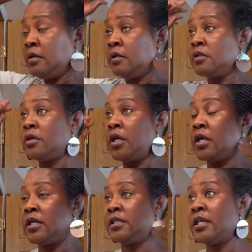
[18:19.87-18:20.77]
So, yeah,
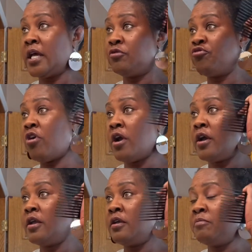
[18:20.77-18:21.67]
it's not
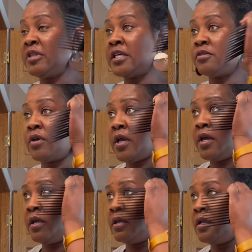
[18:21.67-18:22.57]
dry, but that's
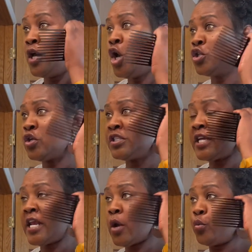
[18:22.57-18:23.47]
okay. So,
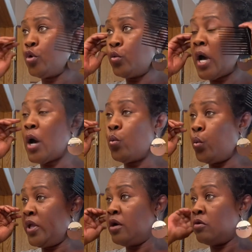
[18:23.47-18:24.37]
tonight I
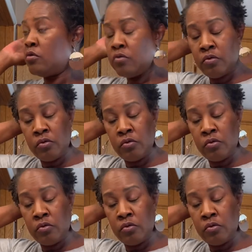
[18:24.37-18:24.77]
will